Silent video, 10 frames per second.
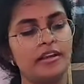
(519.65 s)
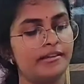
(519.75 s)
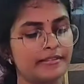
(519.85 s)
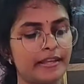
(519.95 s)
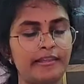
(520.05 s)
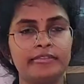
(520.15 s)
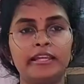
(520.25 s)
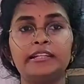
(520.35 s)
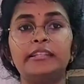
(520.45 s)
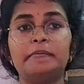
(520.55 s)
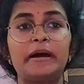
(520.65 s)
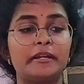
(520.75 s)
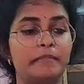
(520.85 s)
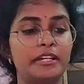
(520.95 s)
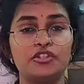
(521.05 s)
Second thing, there might
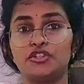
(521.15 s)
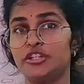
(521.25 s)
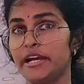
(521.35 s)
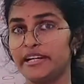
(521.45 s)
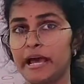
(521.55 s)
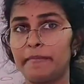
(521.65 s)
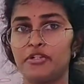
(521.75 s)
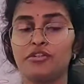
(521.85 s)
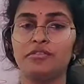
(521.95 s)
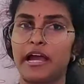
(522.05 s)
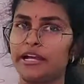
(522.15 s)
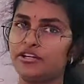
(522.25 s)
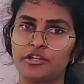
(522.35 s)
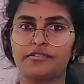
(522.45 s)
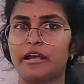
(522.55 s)
be GI damages and
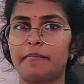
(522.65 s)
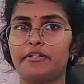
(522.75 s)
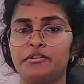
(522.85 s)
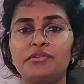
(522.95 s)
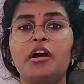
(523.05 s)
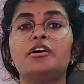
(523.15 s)
chest damages.